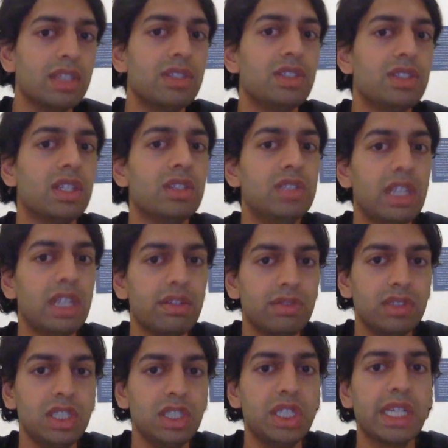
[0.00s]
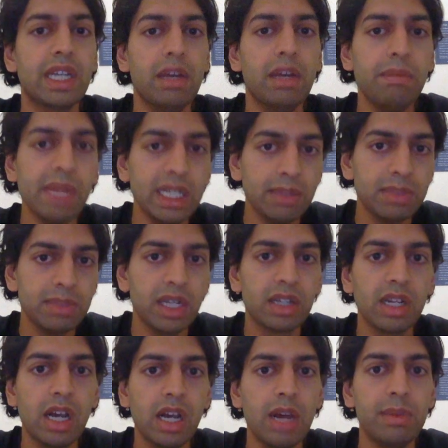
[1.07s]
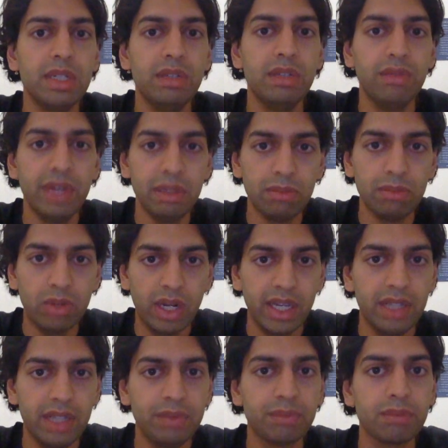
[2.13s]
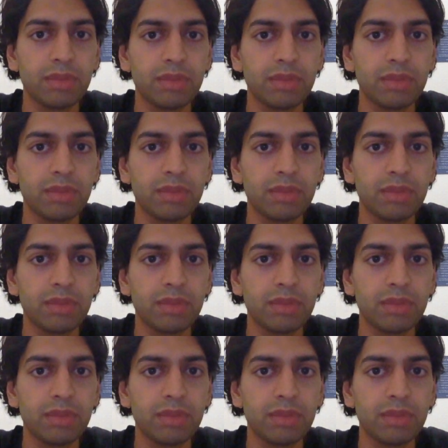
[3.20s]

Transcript: So definitely check out meetup.com and Eventbrite